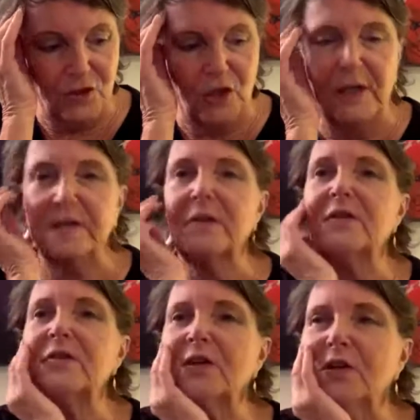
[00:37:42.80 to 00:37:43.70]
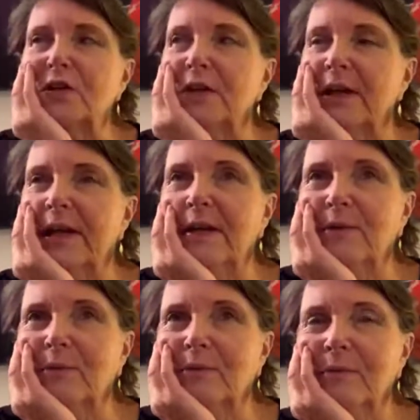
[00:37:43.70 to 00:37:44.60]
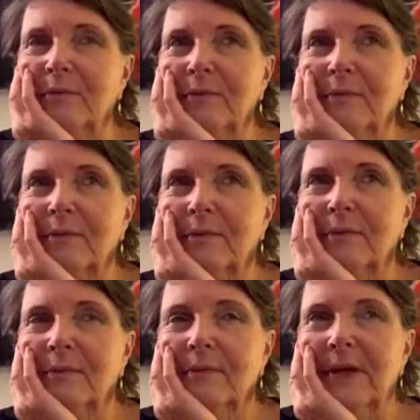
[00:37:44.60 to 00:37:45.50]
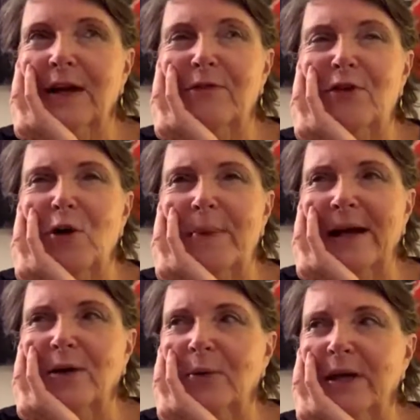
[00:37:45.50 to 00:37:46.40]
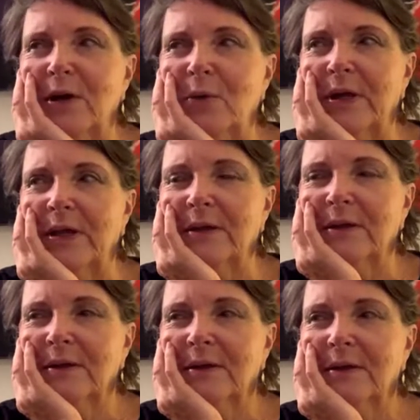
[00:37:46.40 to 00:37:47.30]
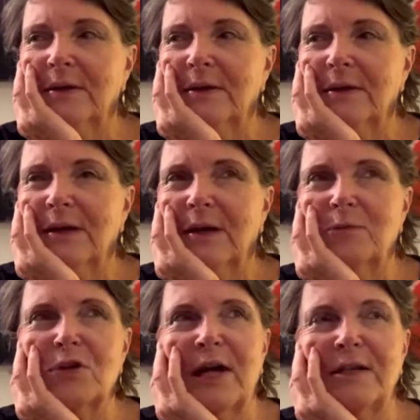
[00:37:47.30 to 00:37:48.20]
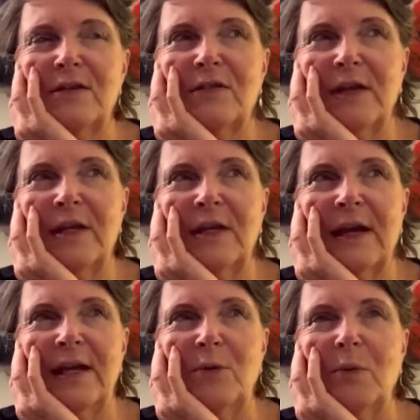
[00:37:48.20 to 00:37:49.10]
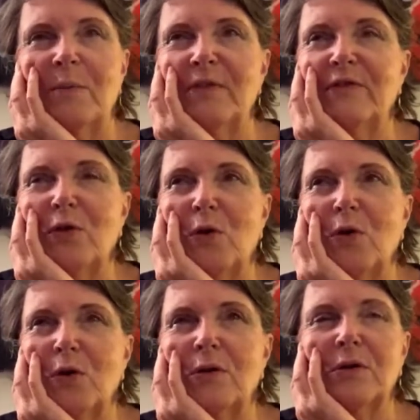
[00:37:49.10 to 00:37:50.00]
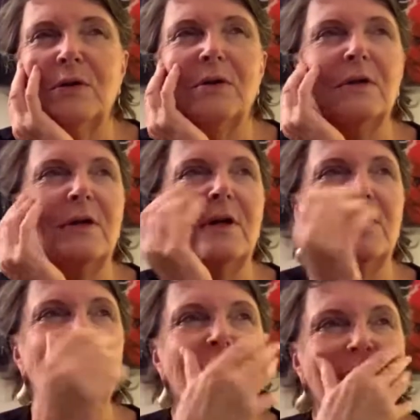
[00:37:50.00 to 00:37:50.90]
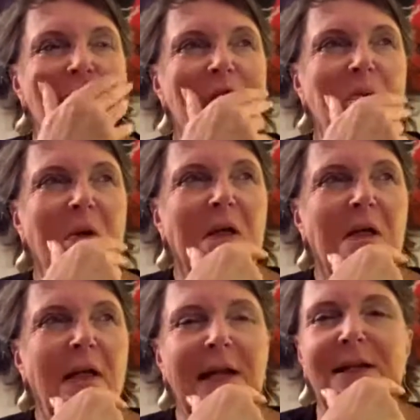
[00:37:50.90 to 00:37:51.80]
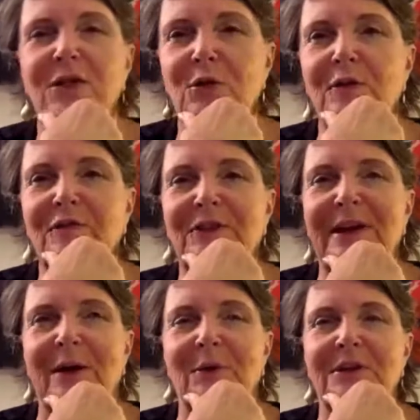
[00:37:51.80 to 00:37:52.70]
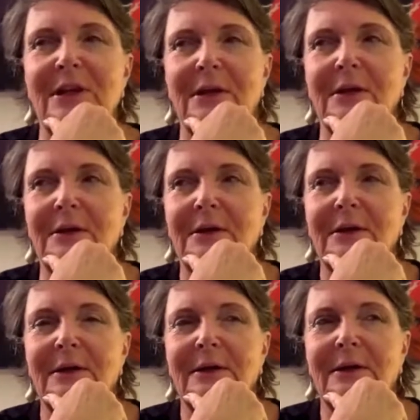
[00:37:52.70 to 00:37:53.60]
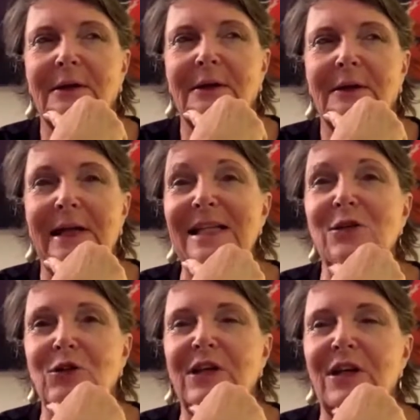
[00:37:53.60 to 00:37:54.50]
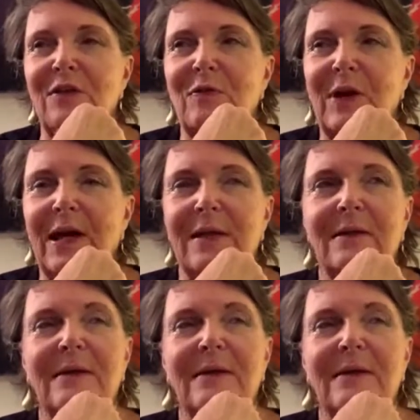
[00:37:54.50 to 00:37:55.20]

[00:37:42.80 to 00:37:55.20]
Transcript: Jesus, certainly. How far back are we going? I'm trying to think anyone before Jesus, but that'll do it for now, I think. That's good enough, right?